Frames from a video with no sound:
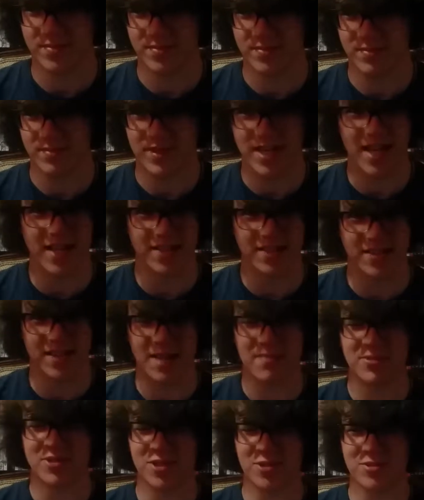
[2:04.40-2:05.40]
Yes,
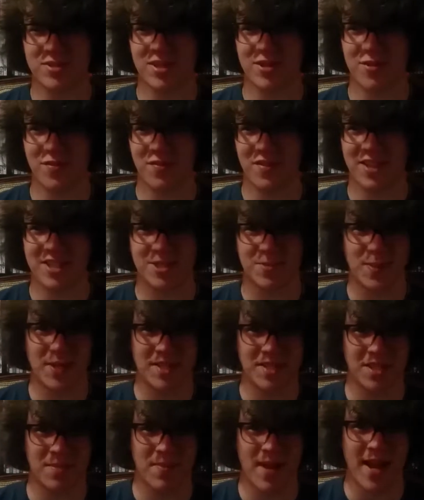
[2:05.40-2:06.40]
I'm so terrified. It's
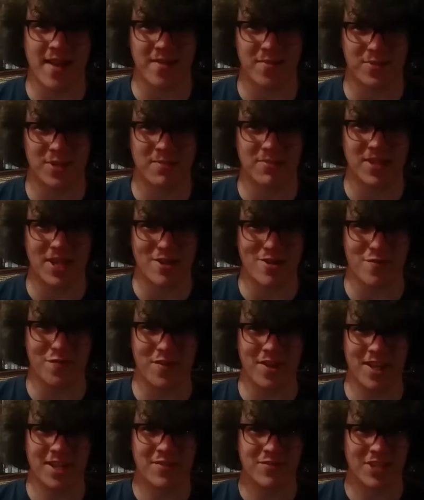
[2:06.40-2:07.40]
basic math, but I'm
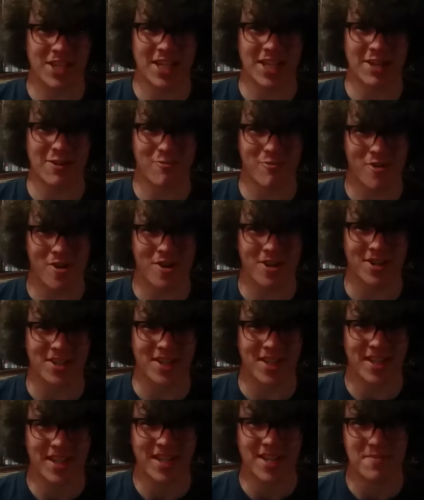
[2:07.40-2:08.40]
terrified of getting it wrong,
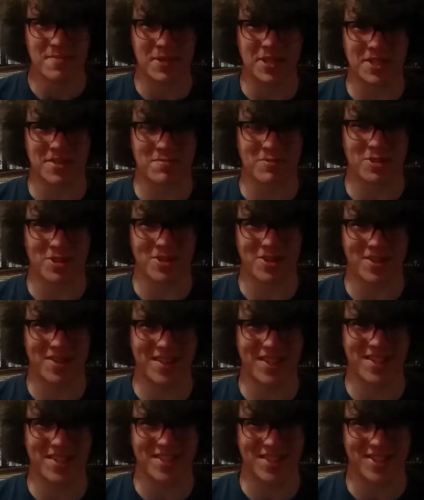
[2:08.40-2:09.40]
because I'm going to look
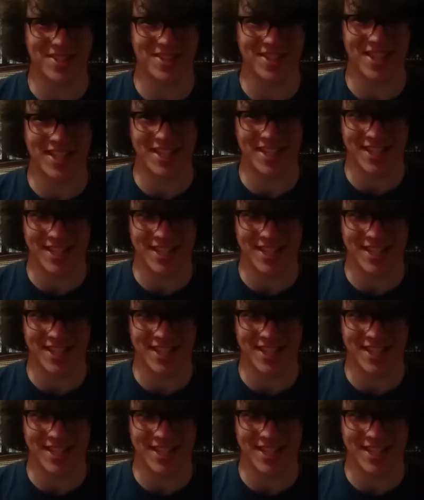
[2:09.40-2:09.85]
like such an idiot